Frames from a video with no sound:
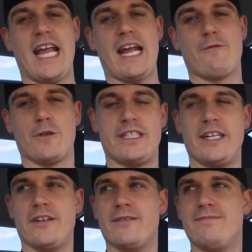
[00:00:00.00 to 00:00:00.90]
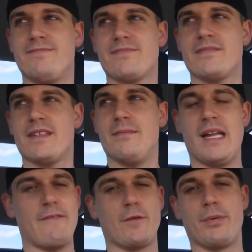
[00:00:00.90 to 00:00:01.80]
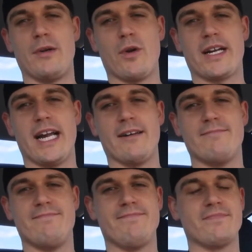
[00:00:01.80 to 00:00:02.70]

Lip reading: and for dinner, not for pre-workout.